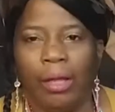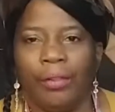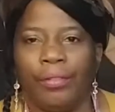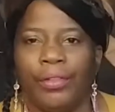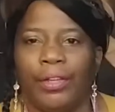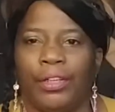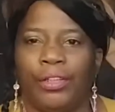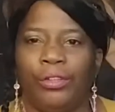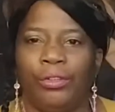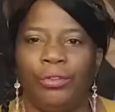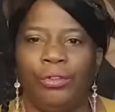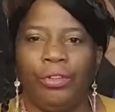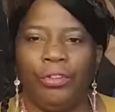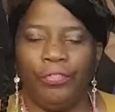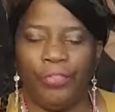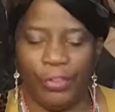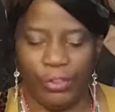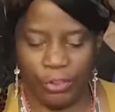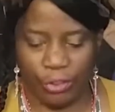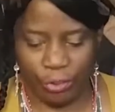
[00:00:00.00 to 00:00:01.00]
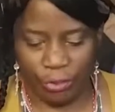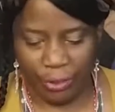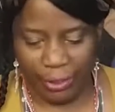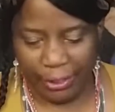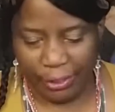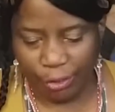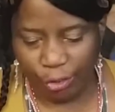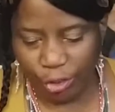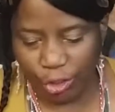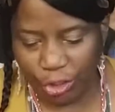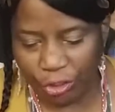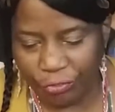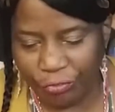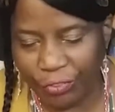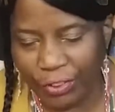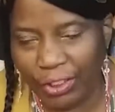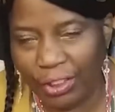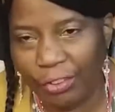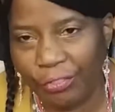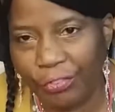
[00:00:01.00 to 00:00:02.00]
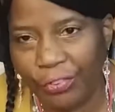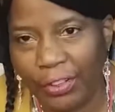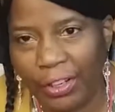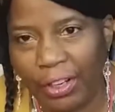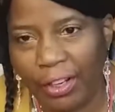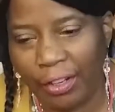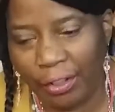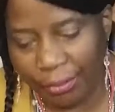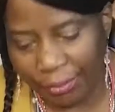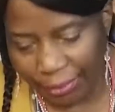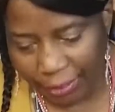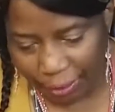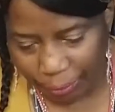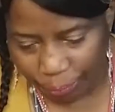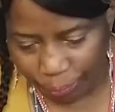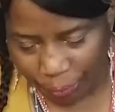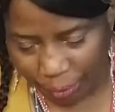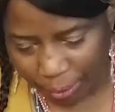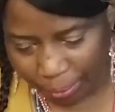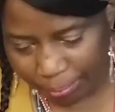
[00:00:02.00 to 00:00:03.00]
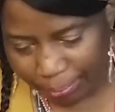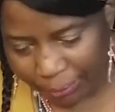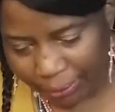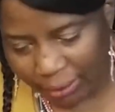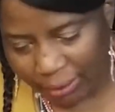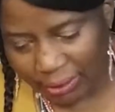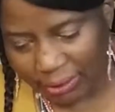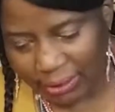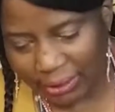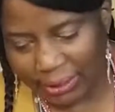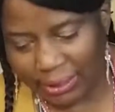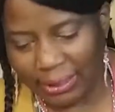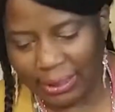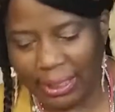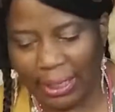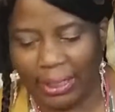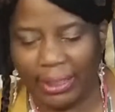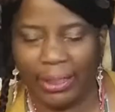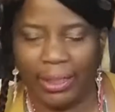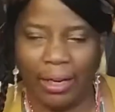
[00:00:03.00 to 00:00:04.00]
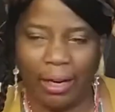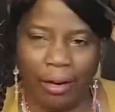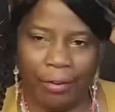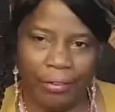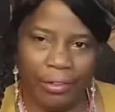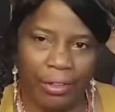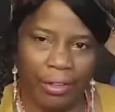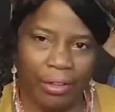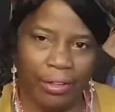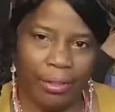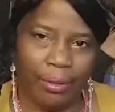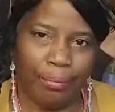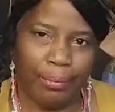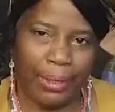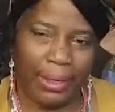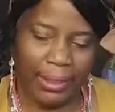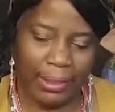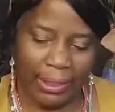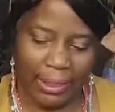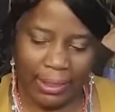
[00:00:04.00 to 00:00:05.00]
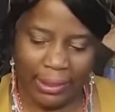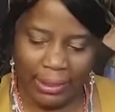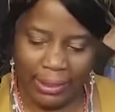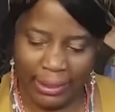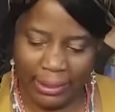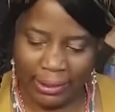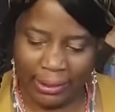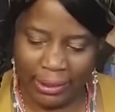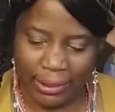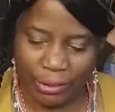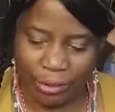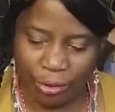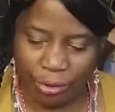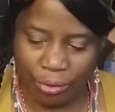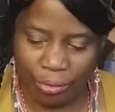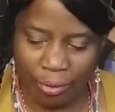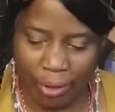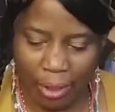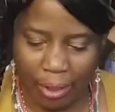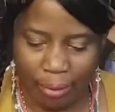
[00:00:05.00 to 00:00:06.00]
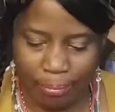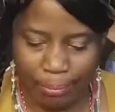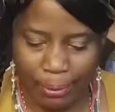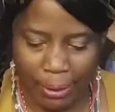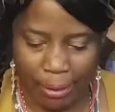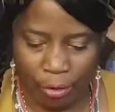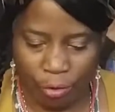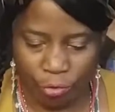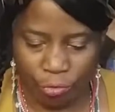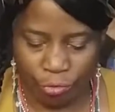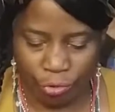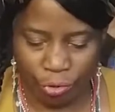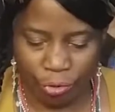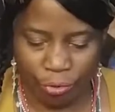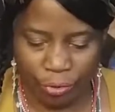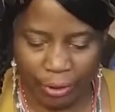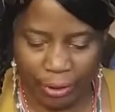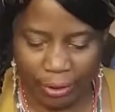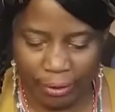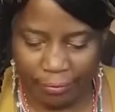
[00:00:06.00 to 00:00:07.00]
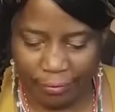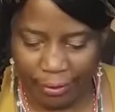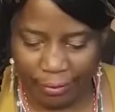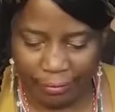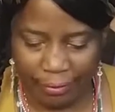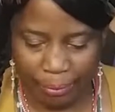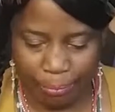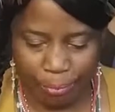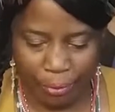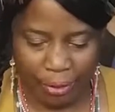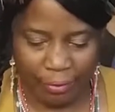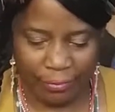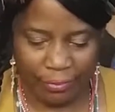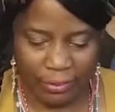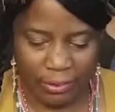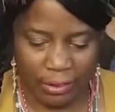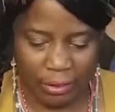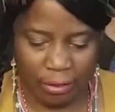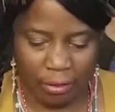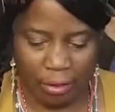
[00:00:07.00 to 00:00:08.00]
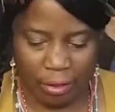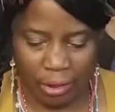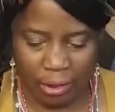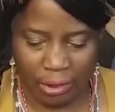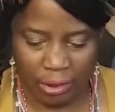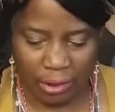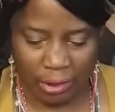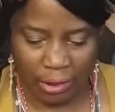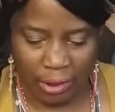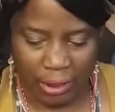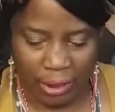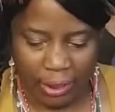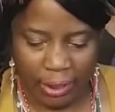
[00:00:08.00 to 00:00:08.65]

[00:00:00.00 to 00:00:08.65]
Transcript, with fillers: The universal energy reading for health and well-being sees nine Cowrie on the mat and Linglessou Agbao Rung in the Veve Prophecy Cards.